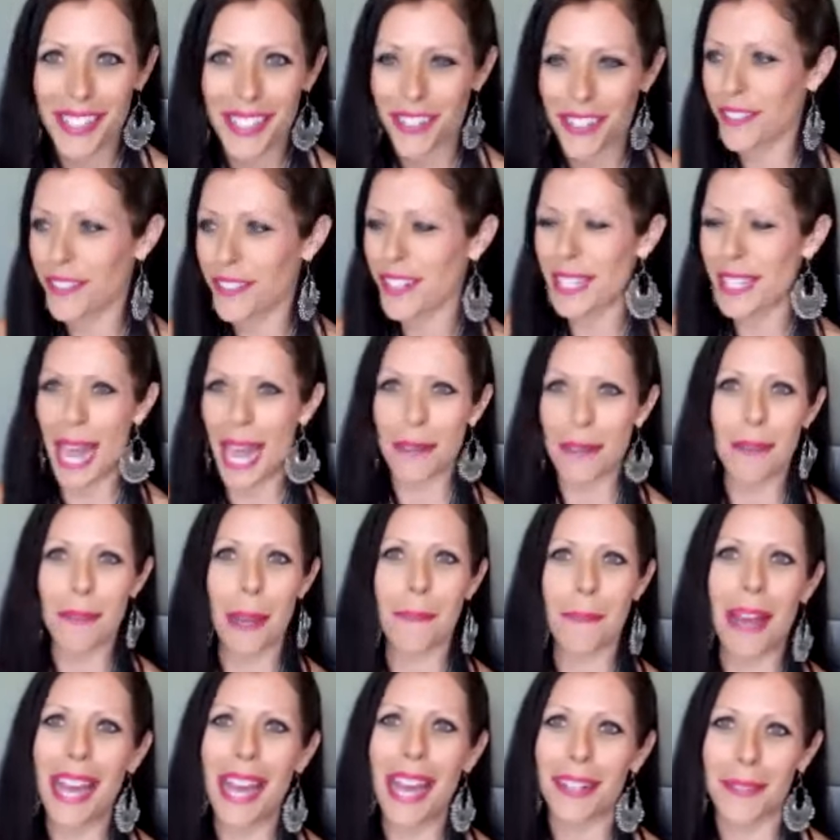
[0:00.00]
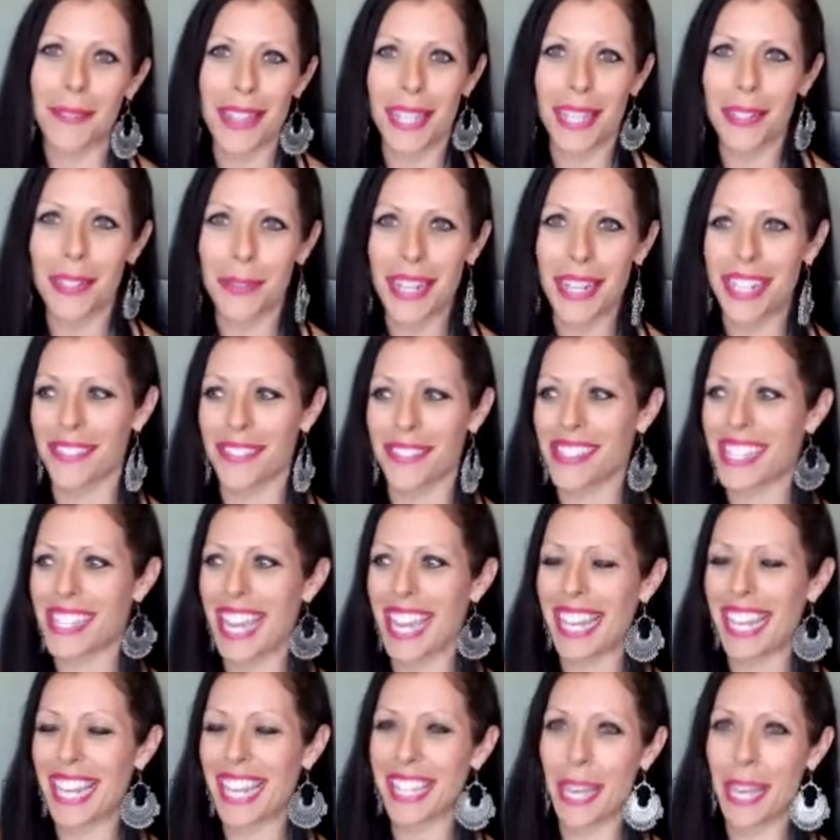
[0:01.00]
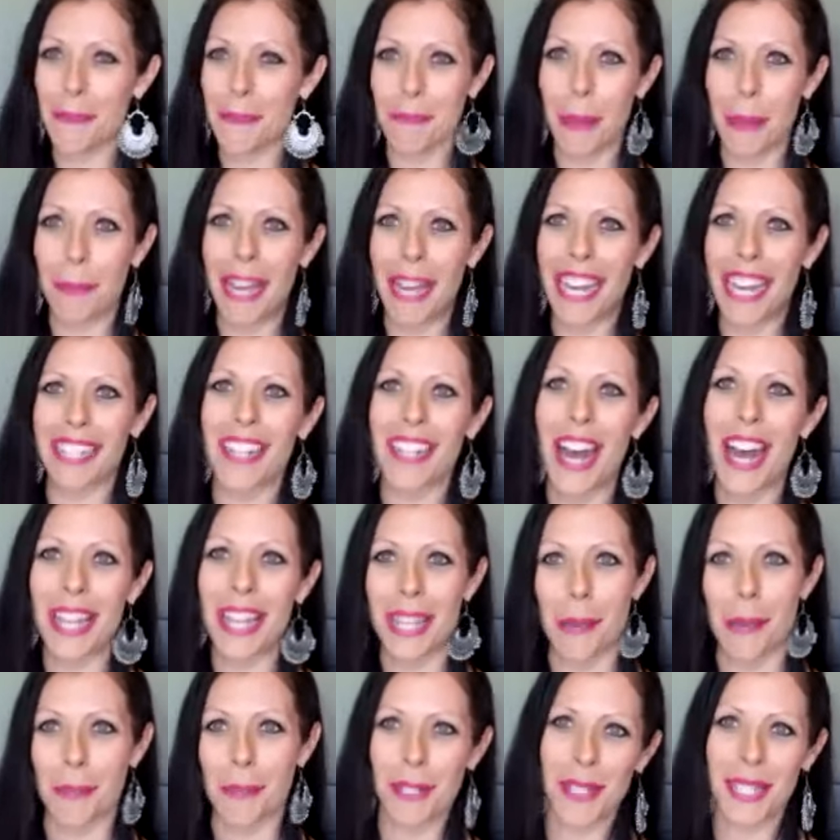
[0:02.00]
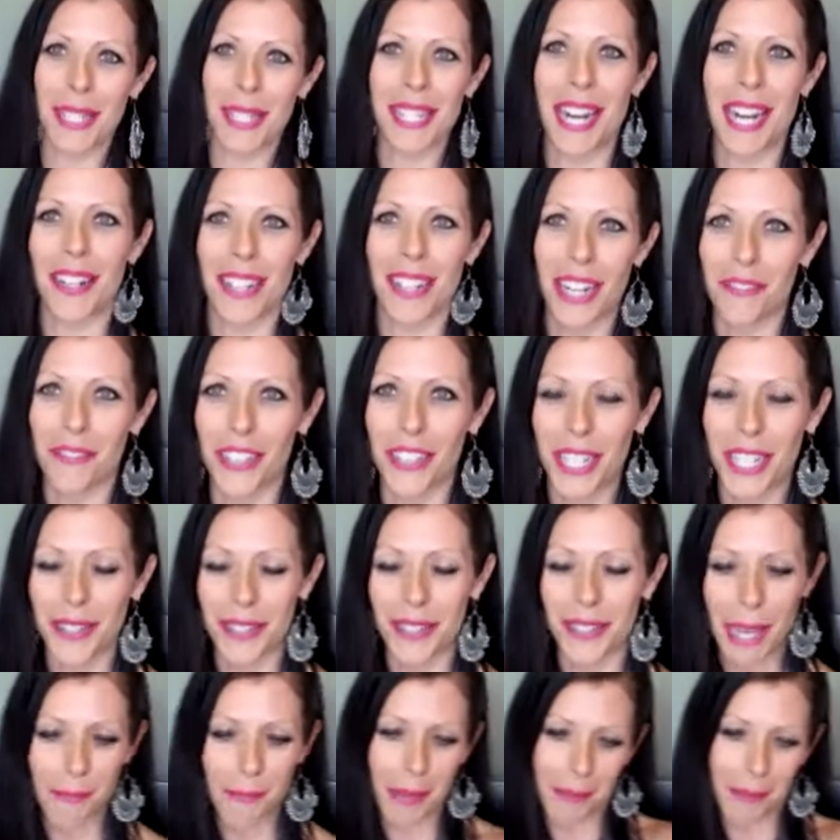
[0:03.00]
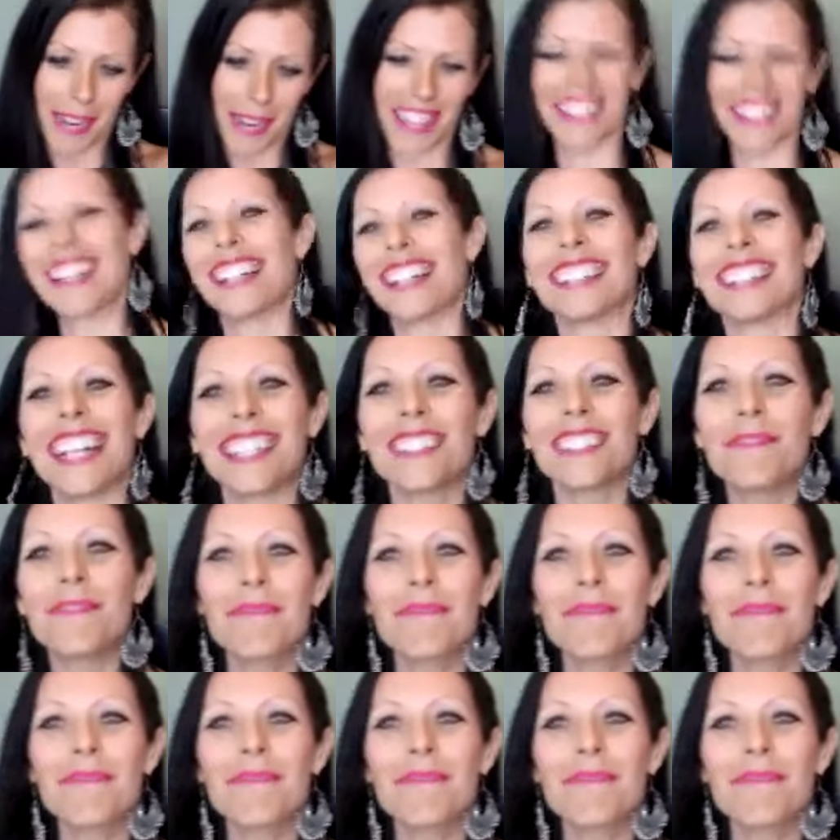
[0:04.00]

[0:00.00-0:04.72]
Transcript: The universe had my back within a week. It was like, yep, bye bye, gone. That person's not right for you. Yep, bye bye. Like